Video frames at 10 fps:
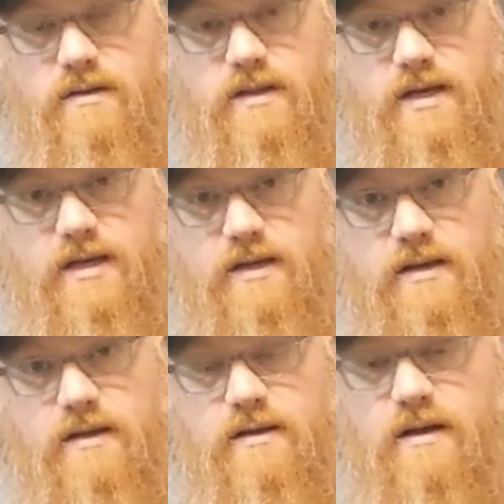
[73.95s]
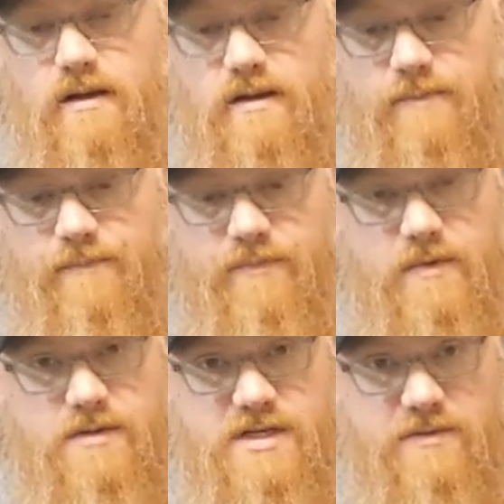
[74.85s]
the um,
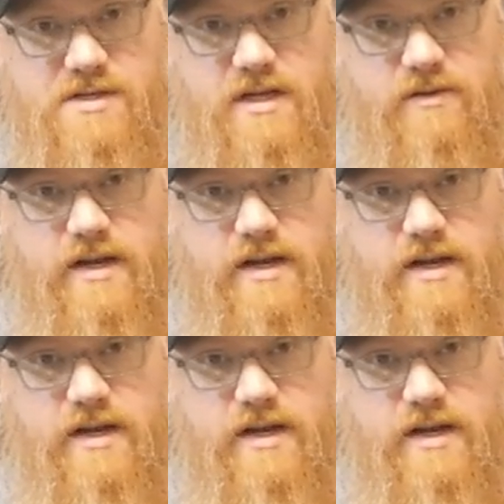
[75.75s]
self-centering